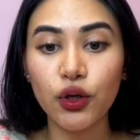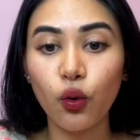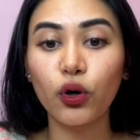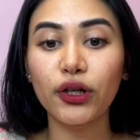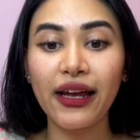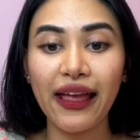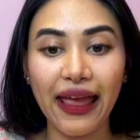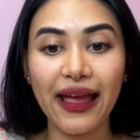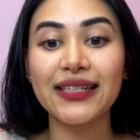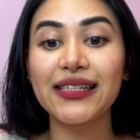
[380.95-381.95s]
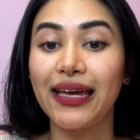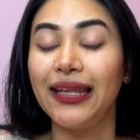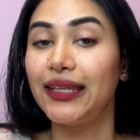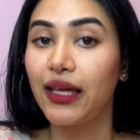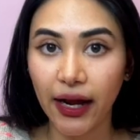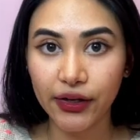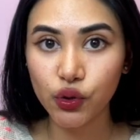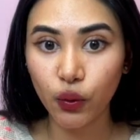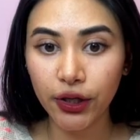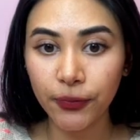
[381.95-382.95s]
OR, and the
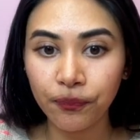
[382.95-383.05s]
XOR.